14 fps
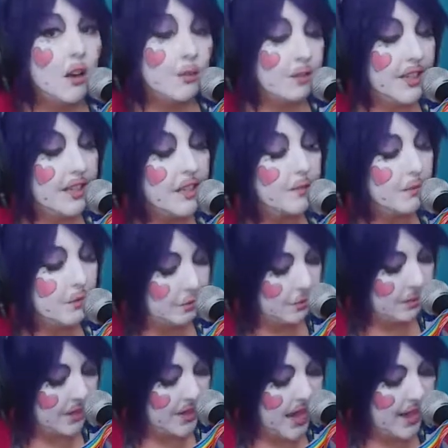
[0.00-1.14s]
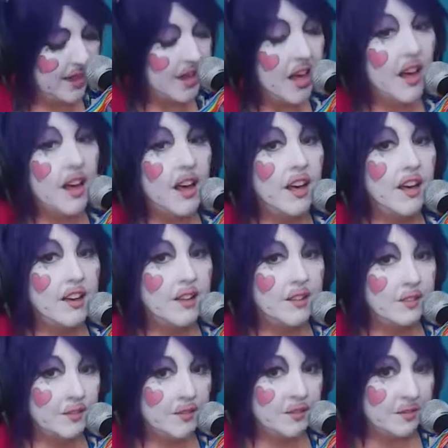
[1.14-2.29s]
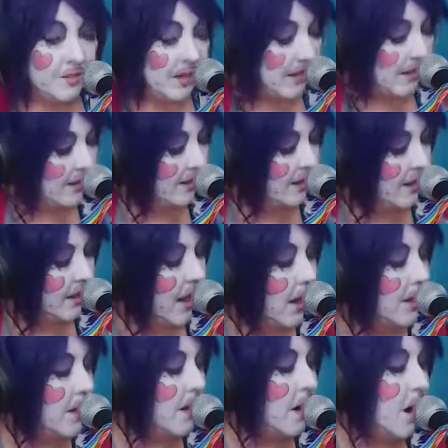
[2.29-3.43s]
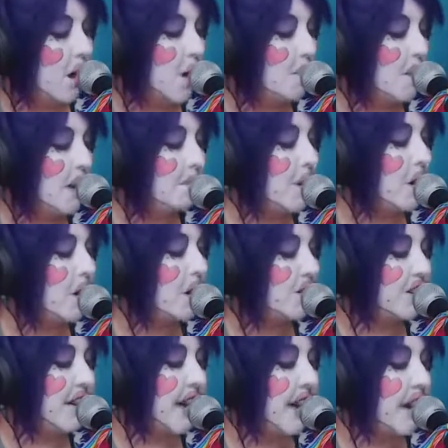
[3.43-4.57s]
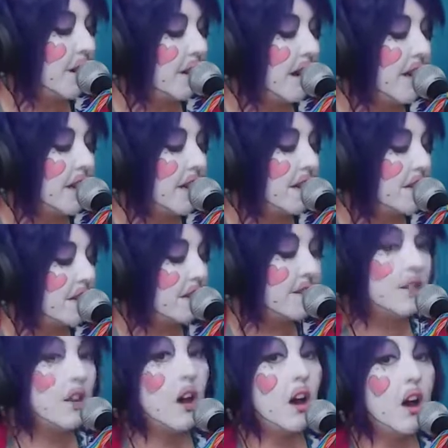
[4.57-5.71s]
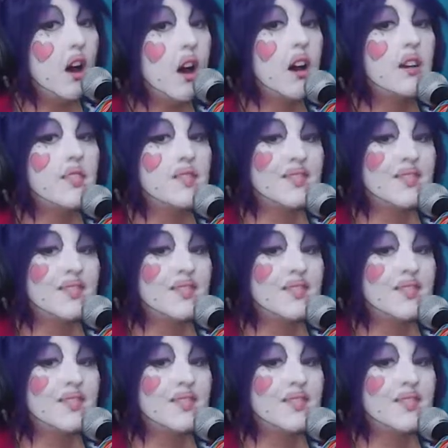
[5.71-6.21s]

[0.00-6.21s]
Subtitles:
freedom, truth, and love. The harpy perched to hear his song.